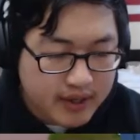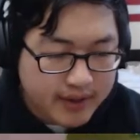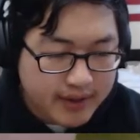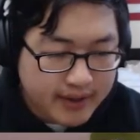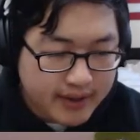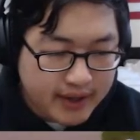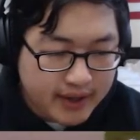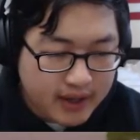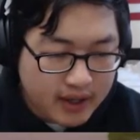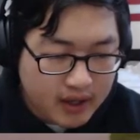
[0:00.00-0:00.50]

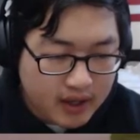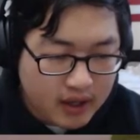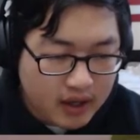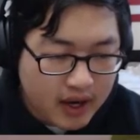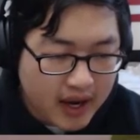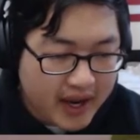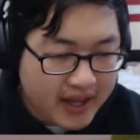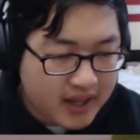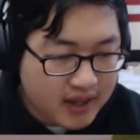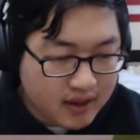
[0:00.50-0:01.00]
Uh
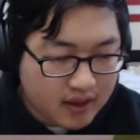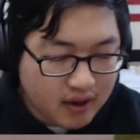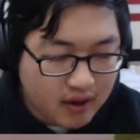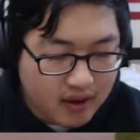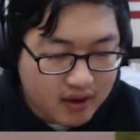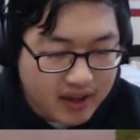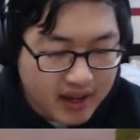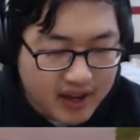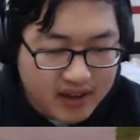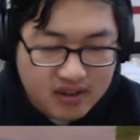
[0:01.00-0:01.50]
I
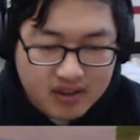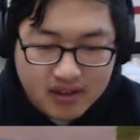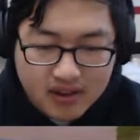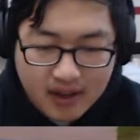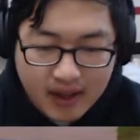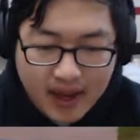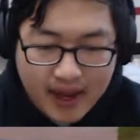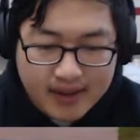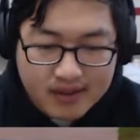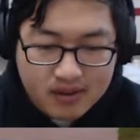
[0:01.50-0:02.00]
again
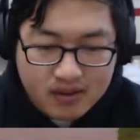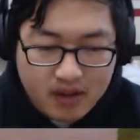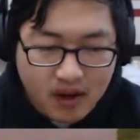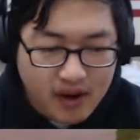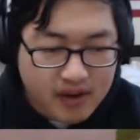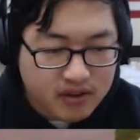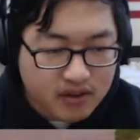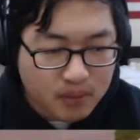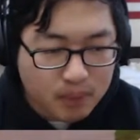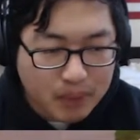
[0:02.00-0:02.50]
can't
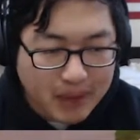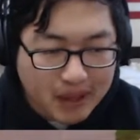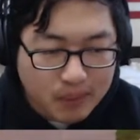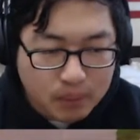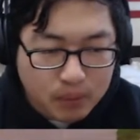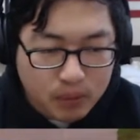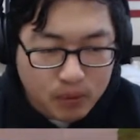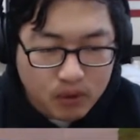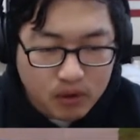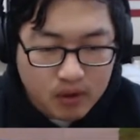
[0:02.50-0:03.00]
talk to
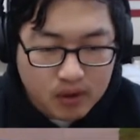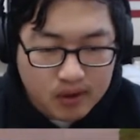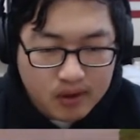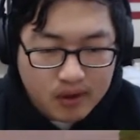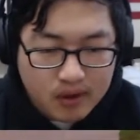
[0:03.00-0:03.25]
people.